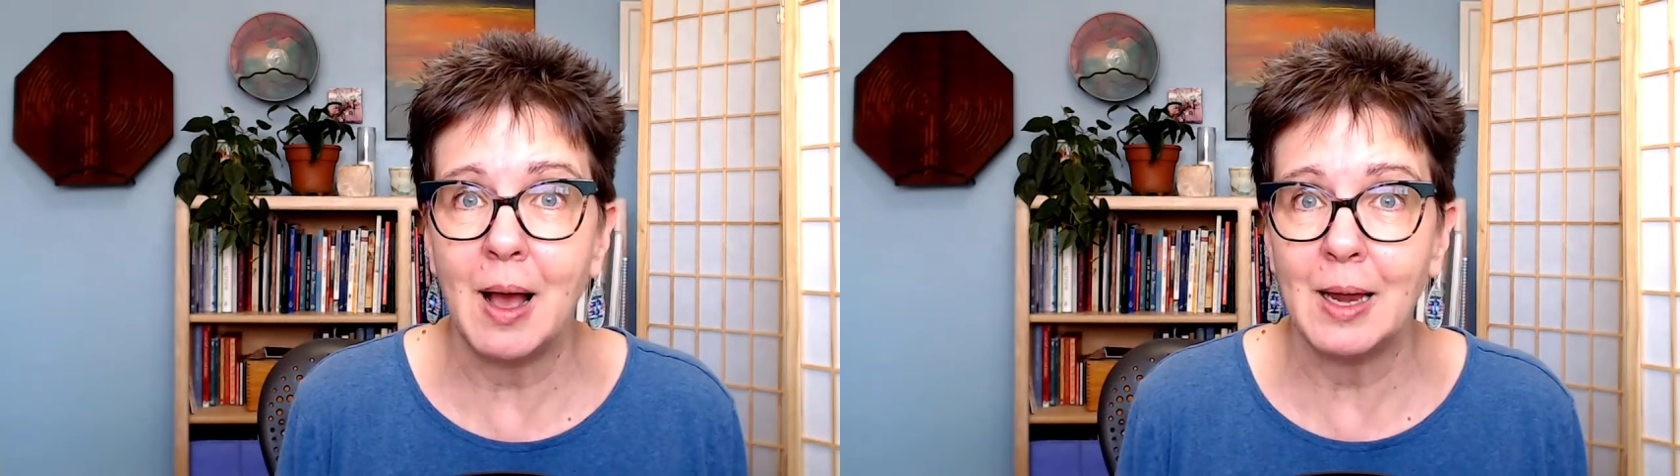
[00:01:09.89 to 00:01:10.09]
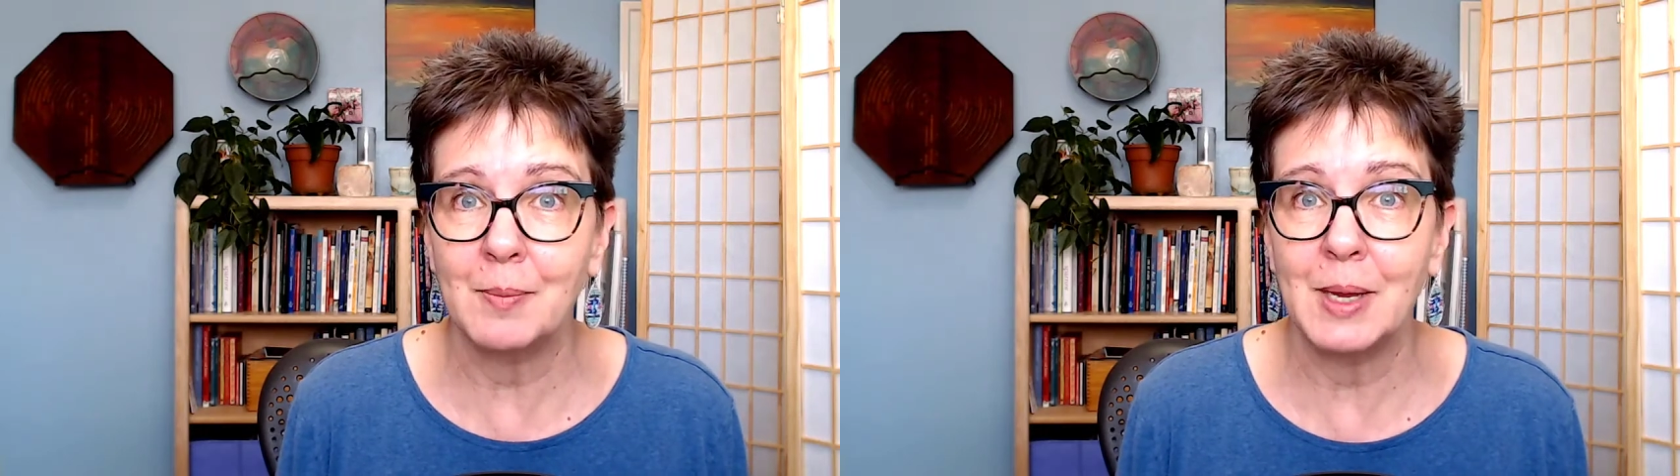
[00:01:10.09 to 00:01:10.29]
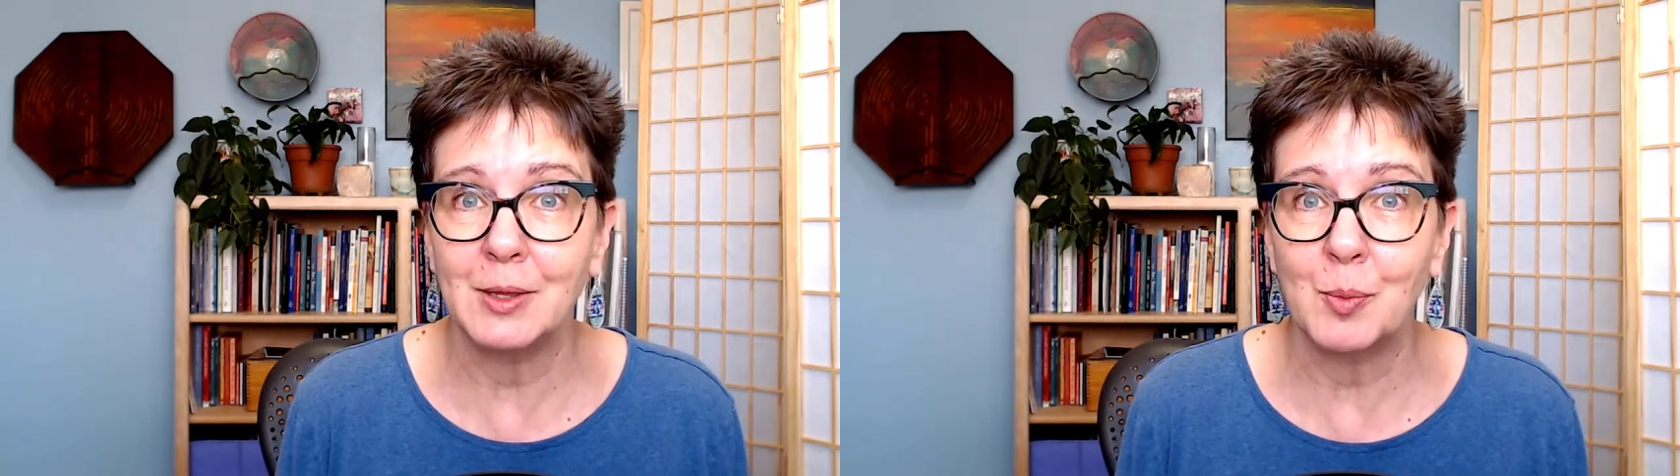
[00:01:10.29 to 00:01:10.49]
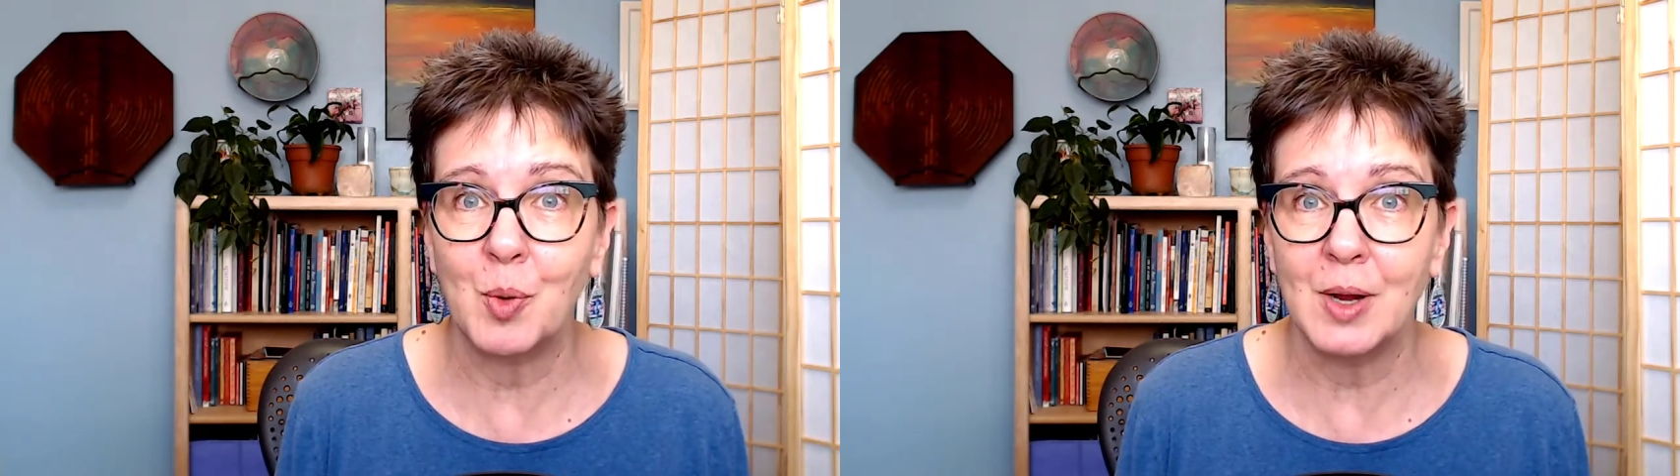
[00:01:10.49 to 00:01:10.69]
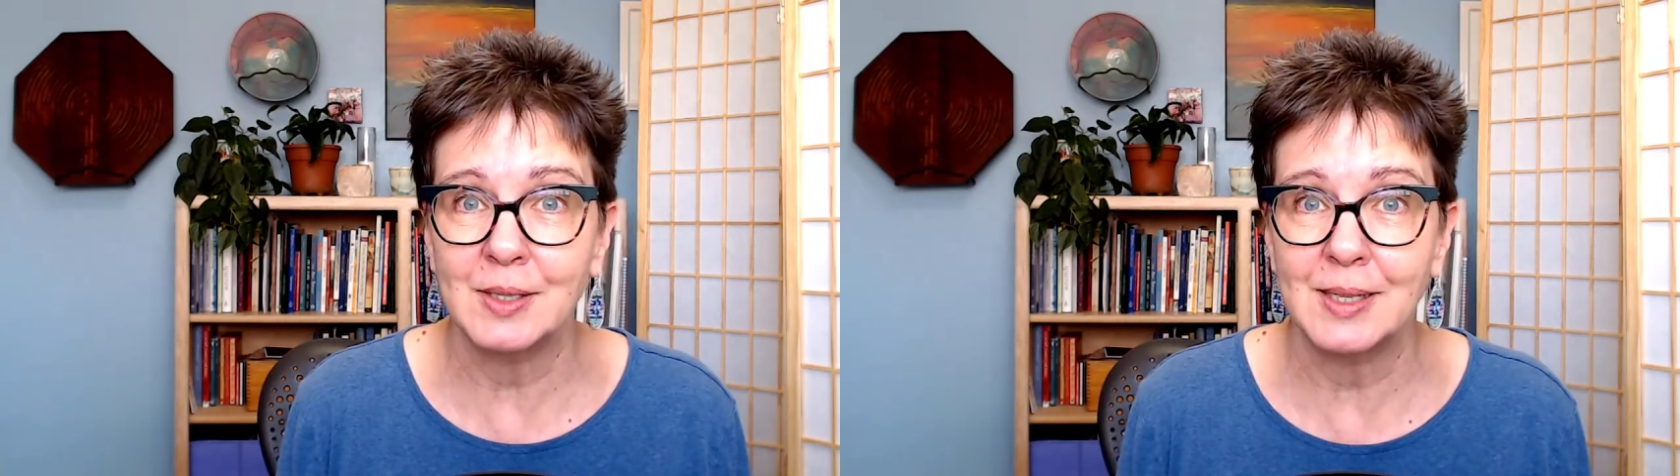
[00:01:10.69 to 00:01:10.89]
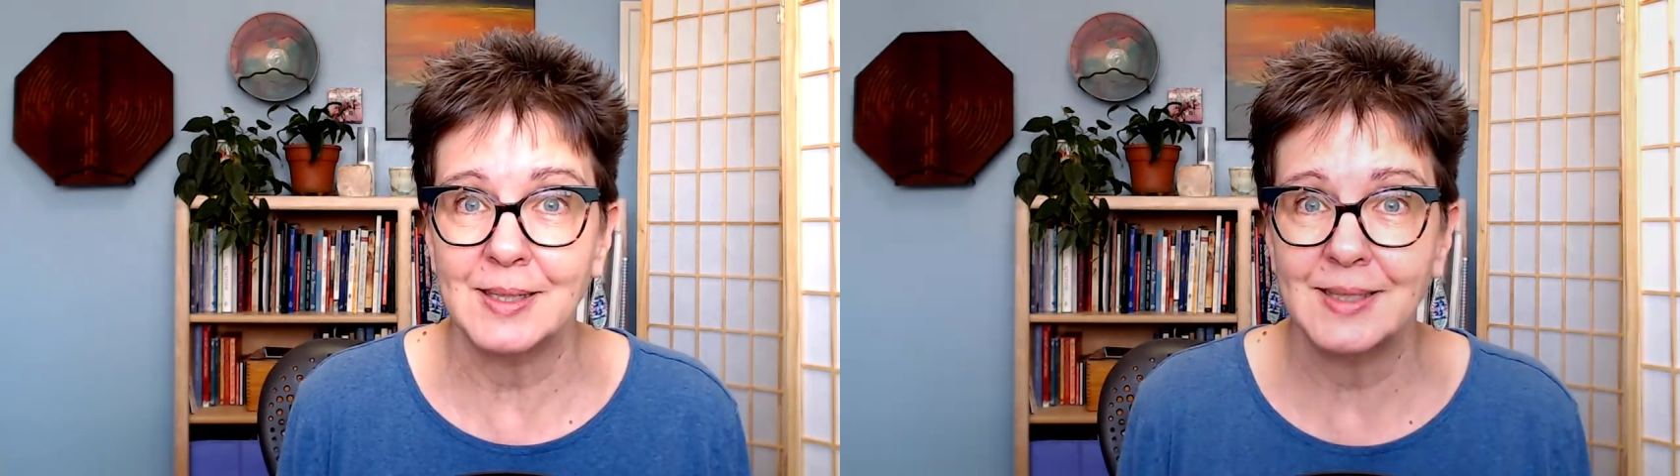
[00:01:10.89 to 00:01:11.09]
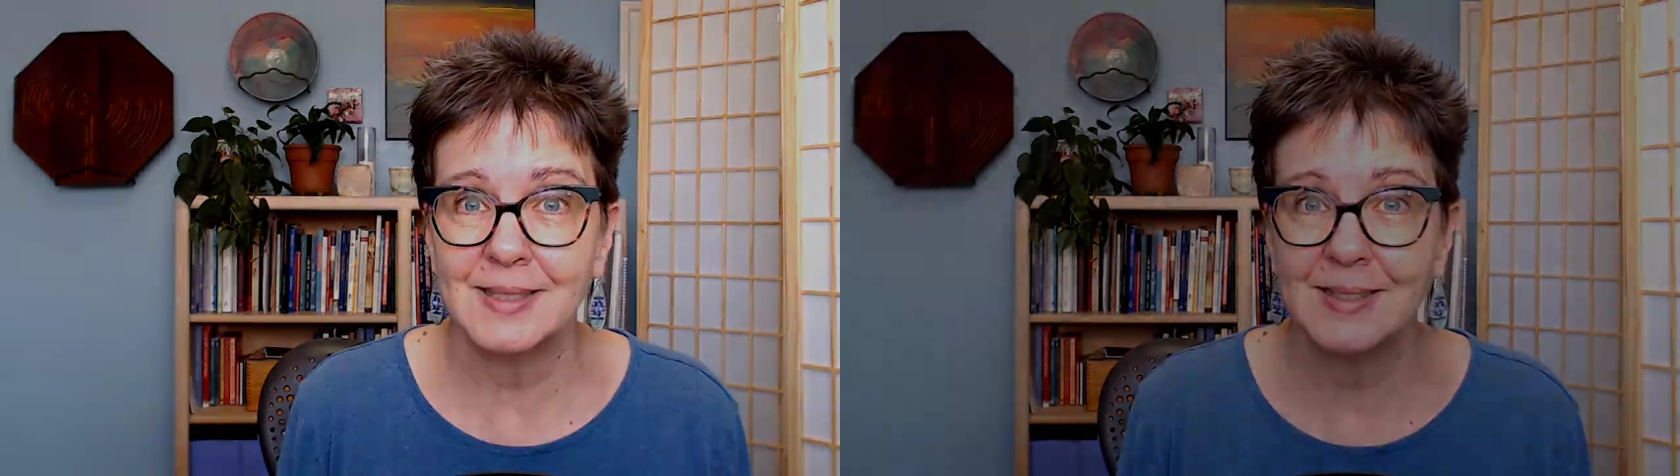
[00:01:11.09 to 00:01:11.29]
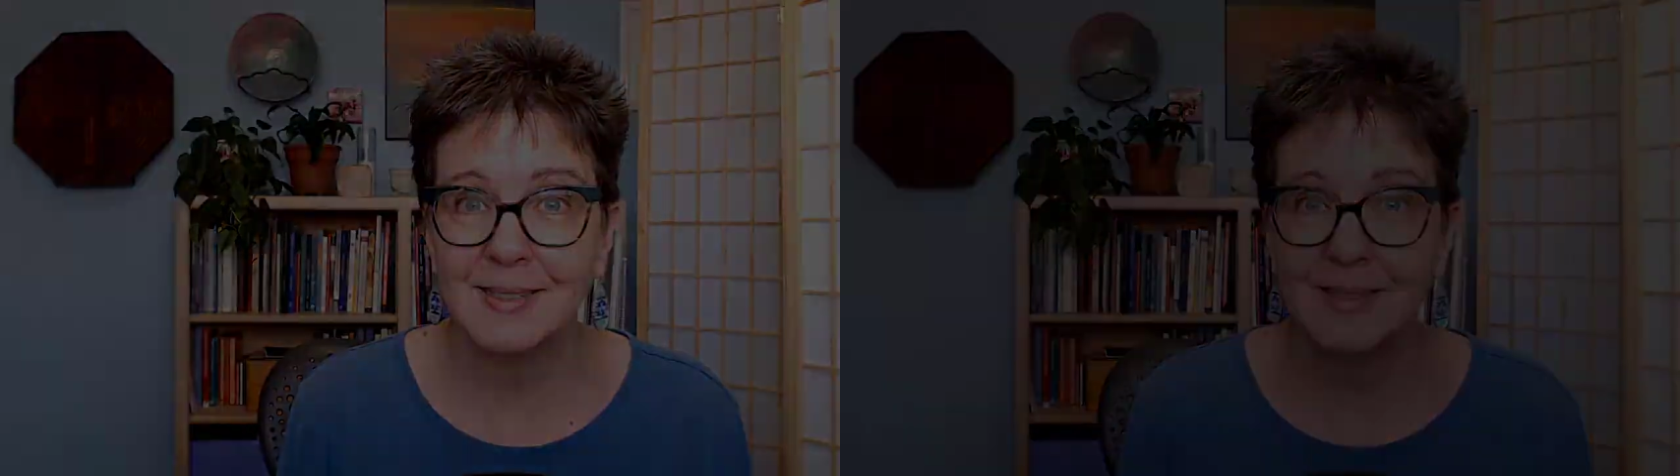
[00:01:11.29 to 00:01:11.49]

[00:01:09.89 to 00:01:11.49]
automate the process.